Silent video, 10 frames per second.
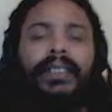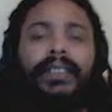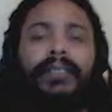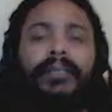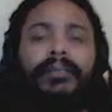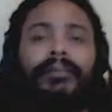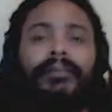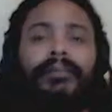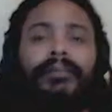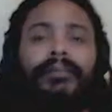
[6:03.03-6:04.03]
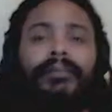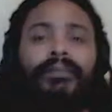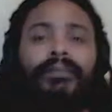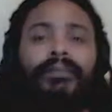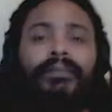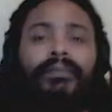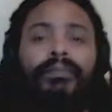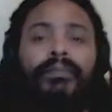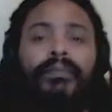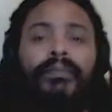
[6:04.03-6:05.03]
Nobody speaks.